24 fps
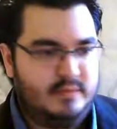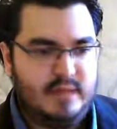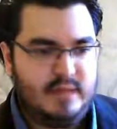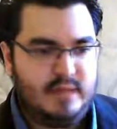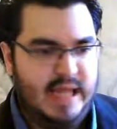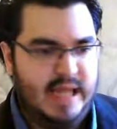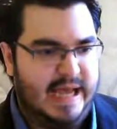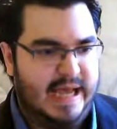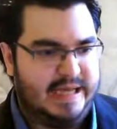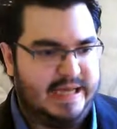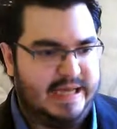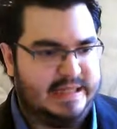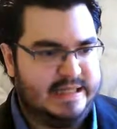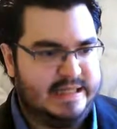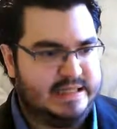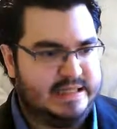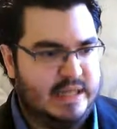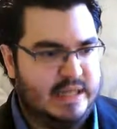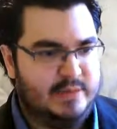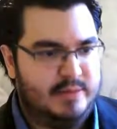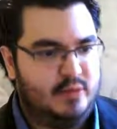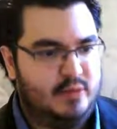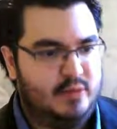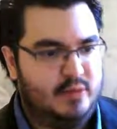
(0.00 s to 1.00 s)
And
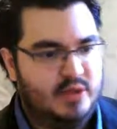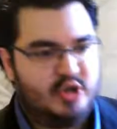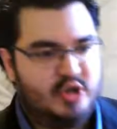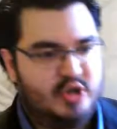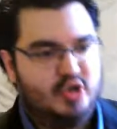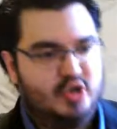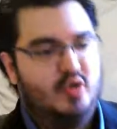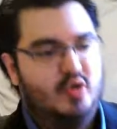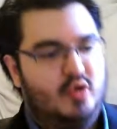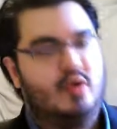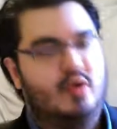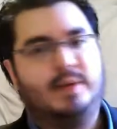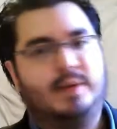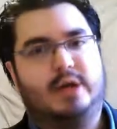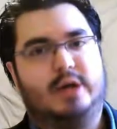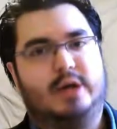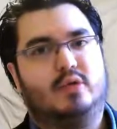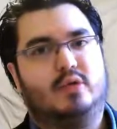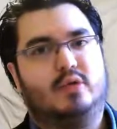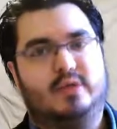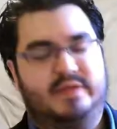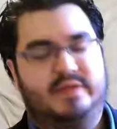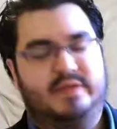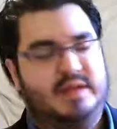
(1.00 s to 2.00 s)
I mean, we can talk about
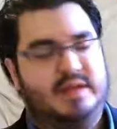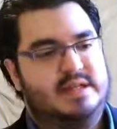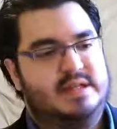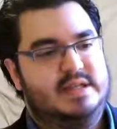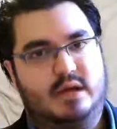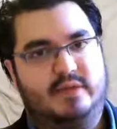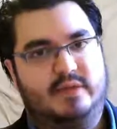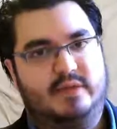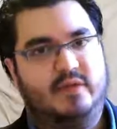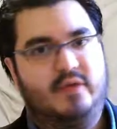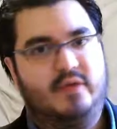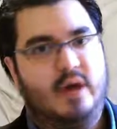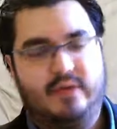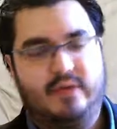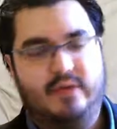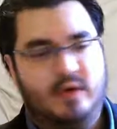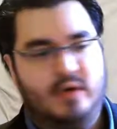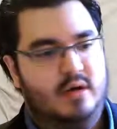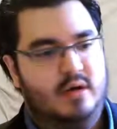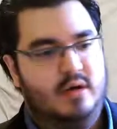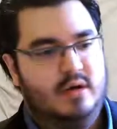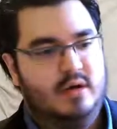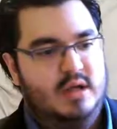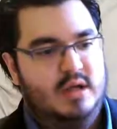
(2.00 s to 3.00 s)
all of this
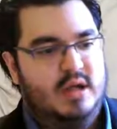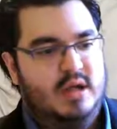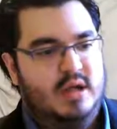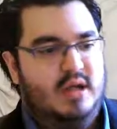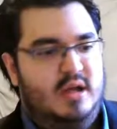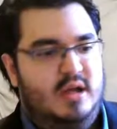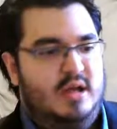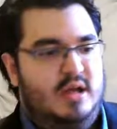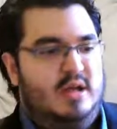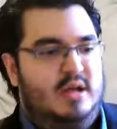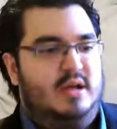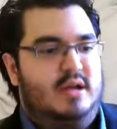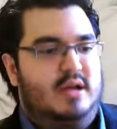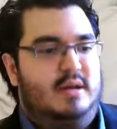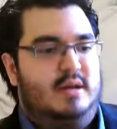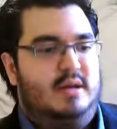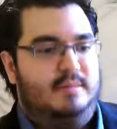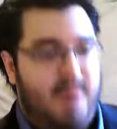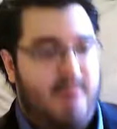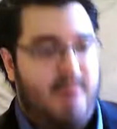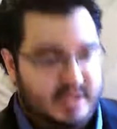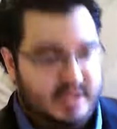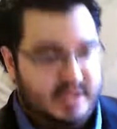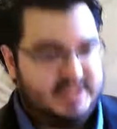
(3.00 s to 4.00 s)
forever,
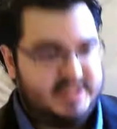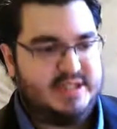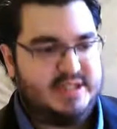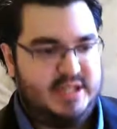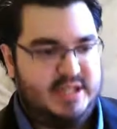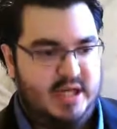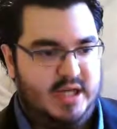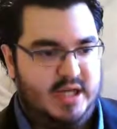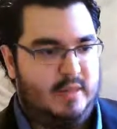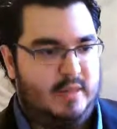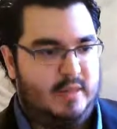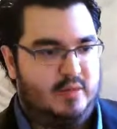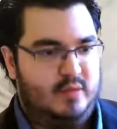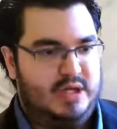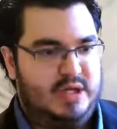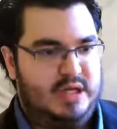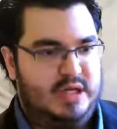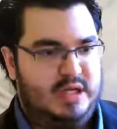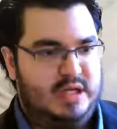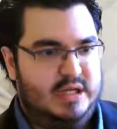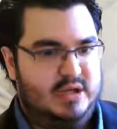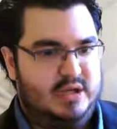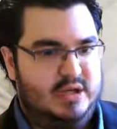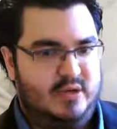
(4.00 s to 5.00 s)
but
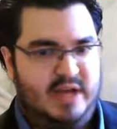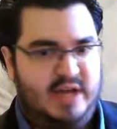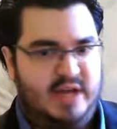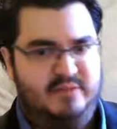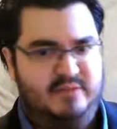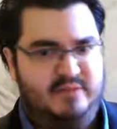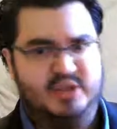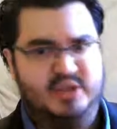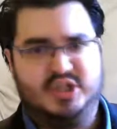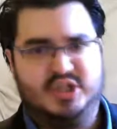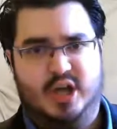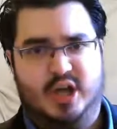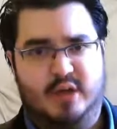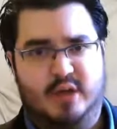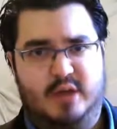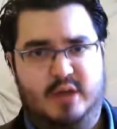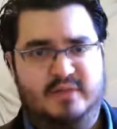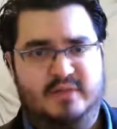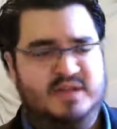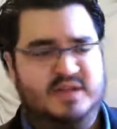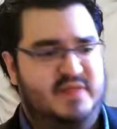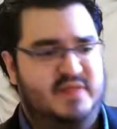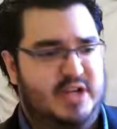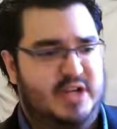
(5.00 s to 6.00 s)
we don't have much time in
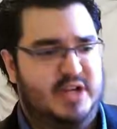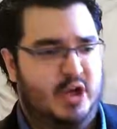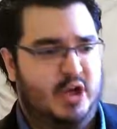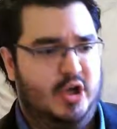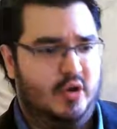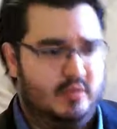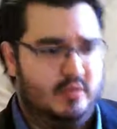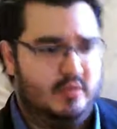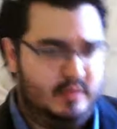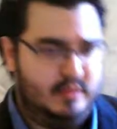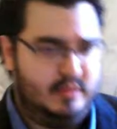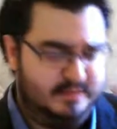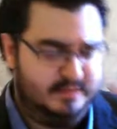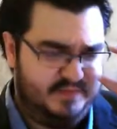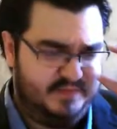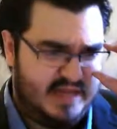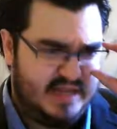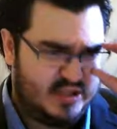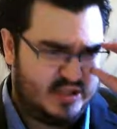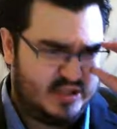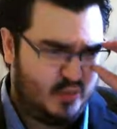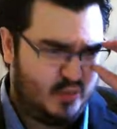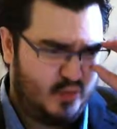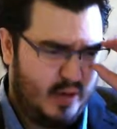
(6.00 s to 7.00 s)
this video.
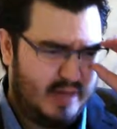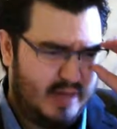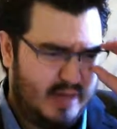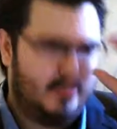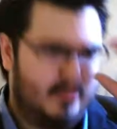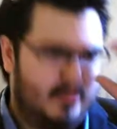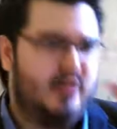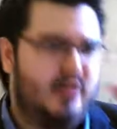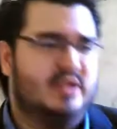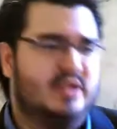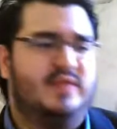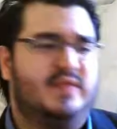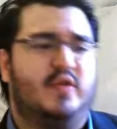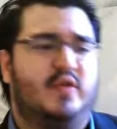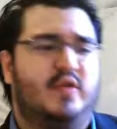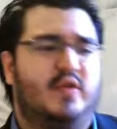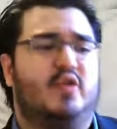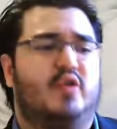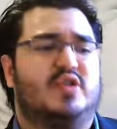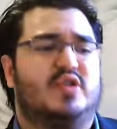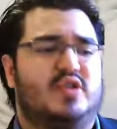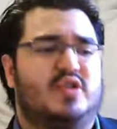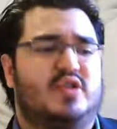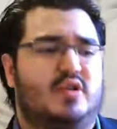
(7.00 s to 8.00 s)
That's why I'm going to
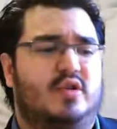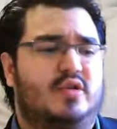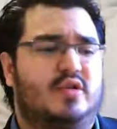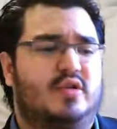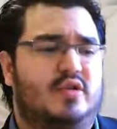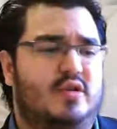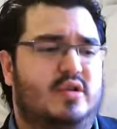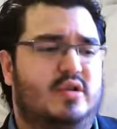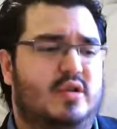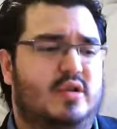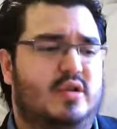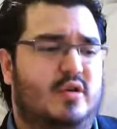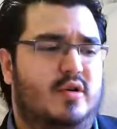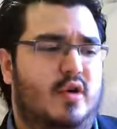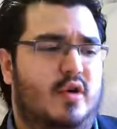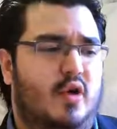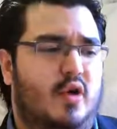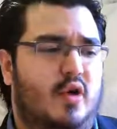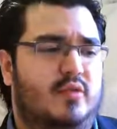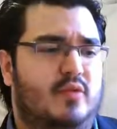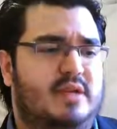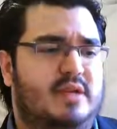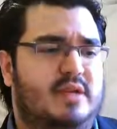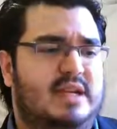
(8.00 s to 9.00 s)
focus on
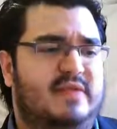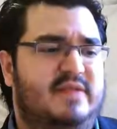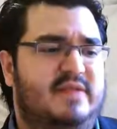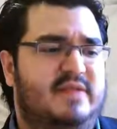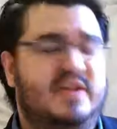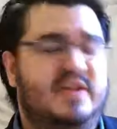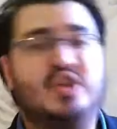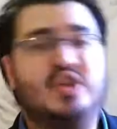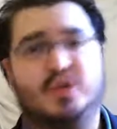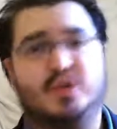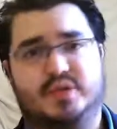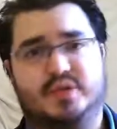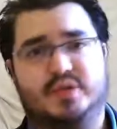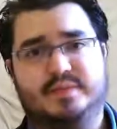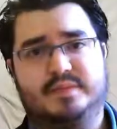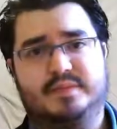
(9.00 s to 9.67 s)
only vision,